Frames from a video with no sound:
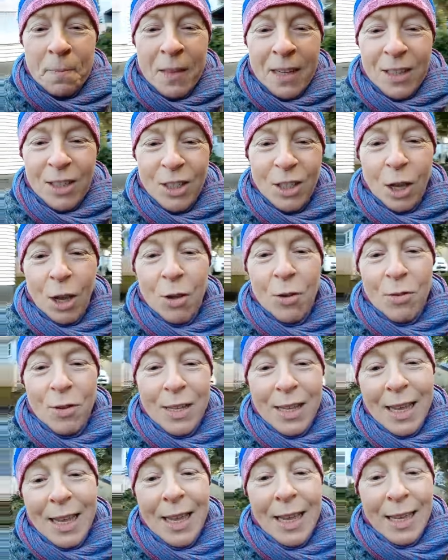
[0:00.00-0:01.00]
So,
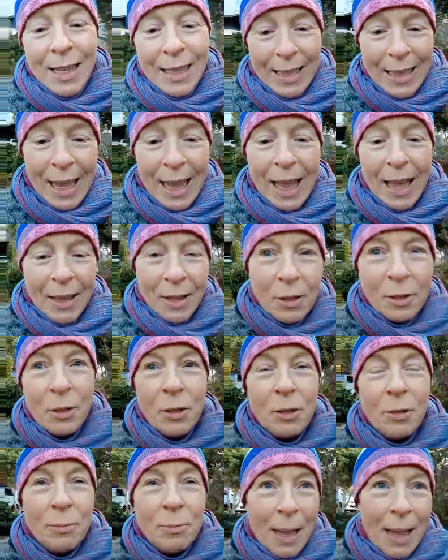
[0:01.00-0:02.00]
yeah,
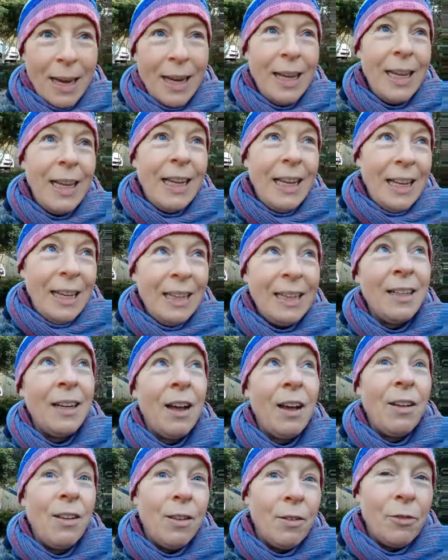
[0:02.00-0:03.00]
yahoo, Maddie,
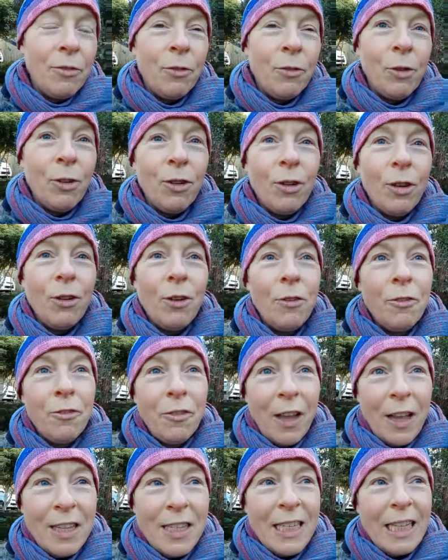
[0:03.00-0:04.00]
you've fallen on your
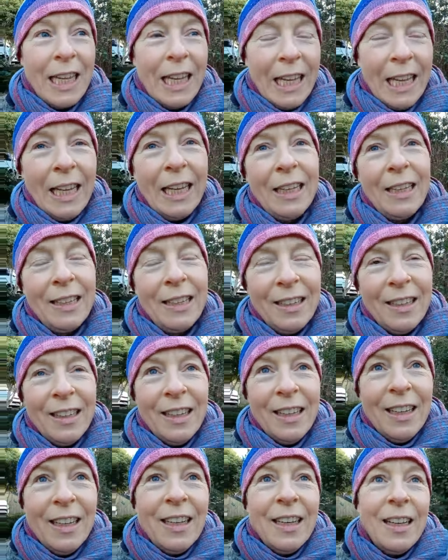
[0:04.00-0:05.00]
face again.
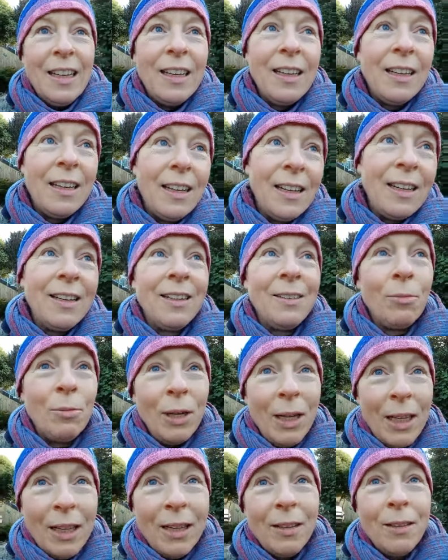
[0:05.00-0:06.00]

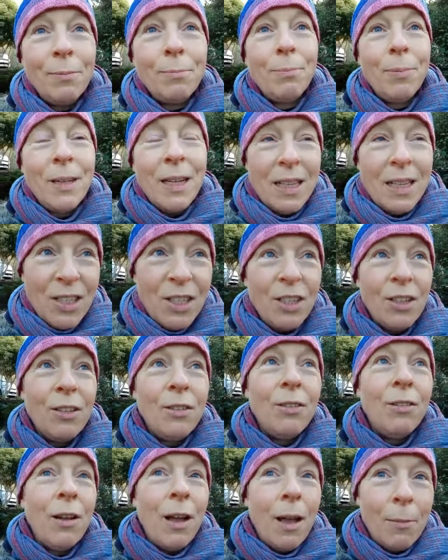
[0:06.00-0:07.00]
Well, bless
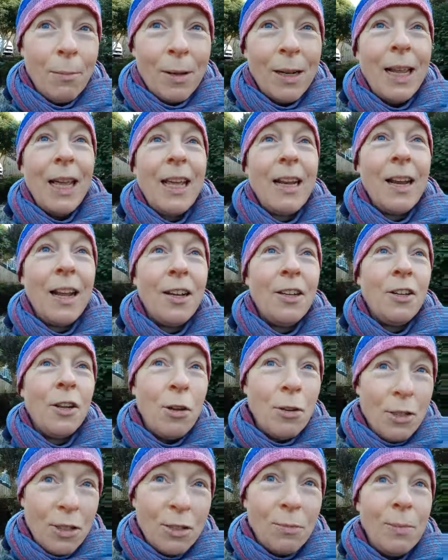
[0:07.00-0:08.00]
you. I'm glad I
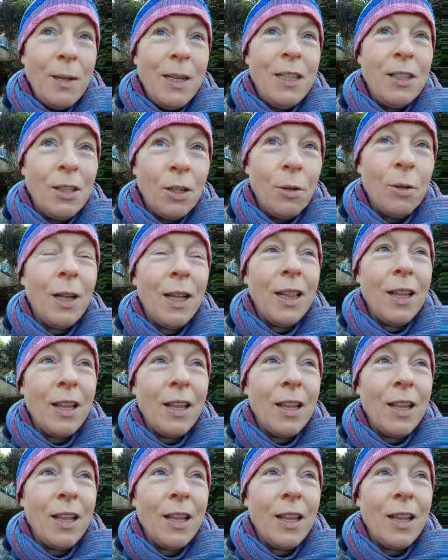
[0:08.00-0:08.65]
noticed me doing